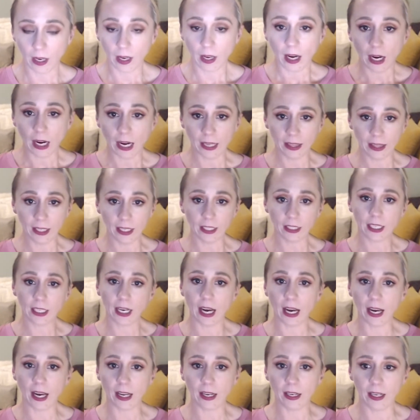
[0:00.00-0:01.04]
I think
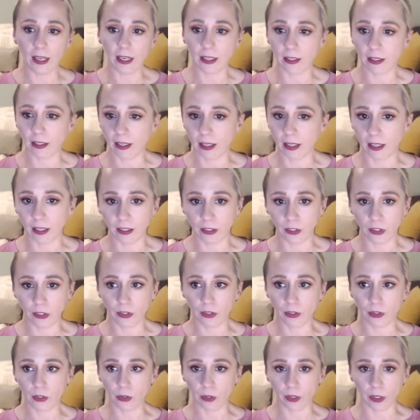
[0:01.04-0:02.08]
Todd and
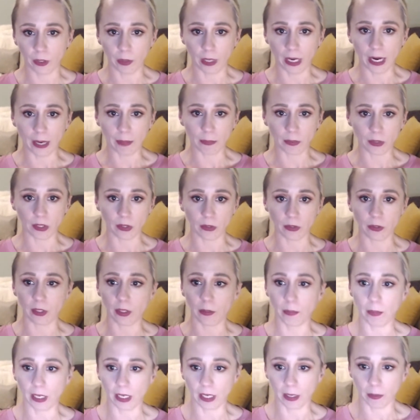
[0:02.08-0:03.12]
Julie will absolutely
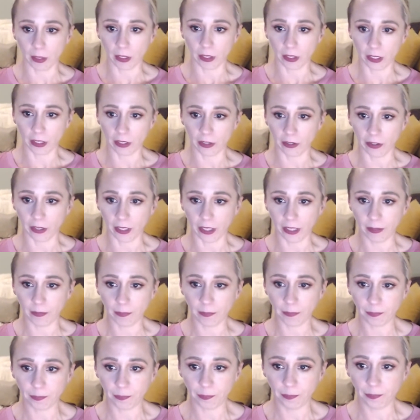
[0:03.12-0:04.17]
be on American Greed.
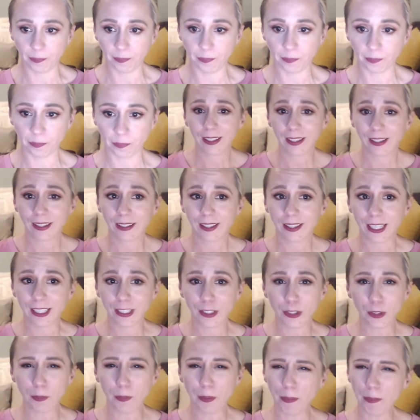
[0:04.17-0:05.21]
Like,
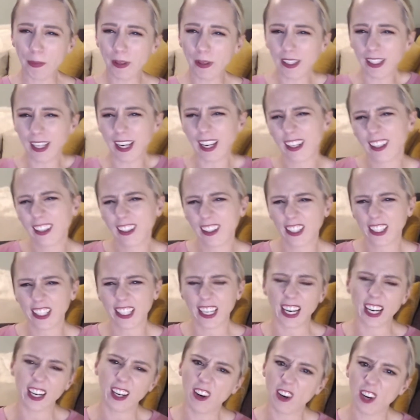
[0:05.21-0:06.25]
do people not
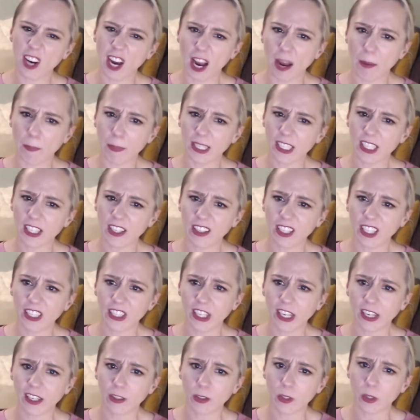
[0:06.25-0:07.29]
understand how commentary
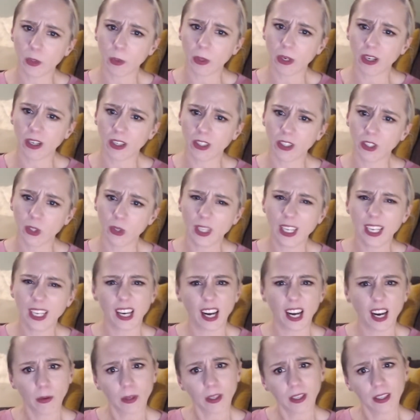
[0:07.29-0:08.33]
channels work? Do they
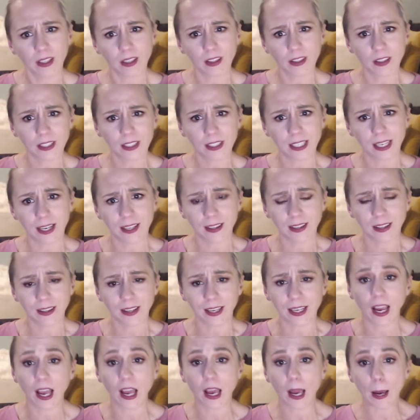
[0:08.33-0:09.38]
not really understand that, like,
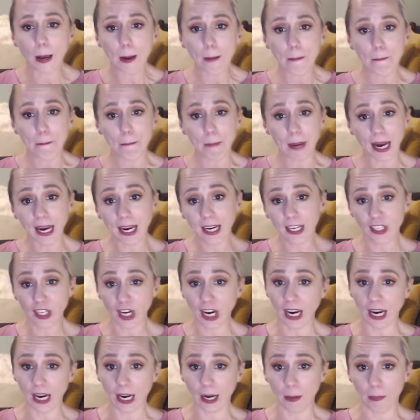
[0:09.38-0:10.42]
my
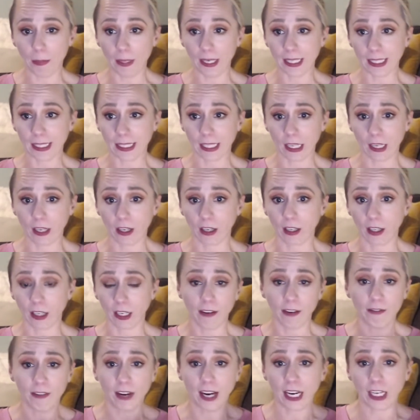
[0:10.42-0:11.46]
job is literally to
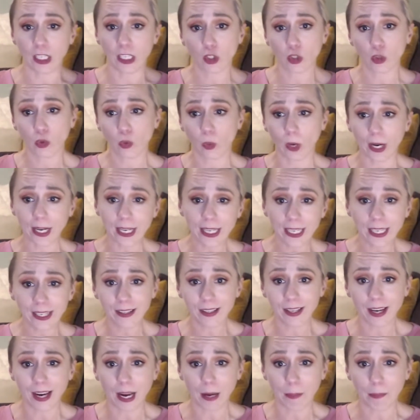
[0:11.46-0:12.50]
find trending
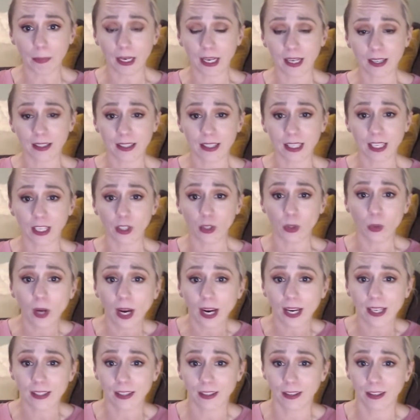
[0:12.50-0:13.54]
topics that you
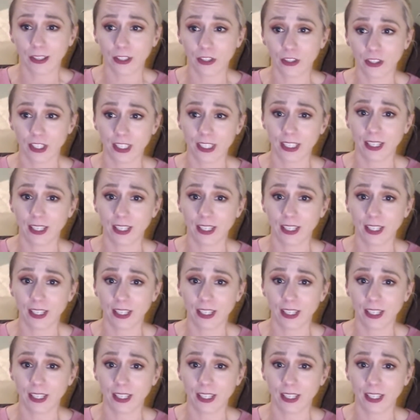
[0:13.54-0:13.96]
guys are interested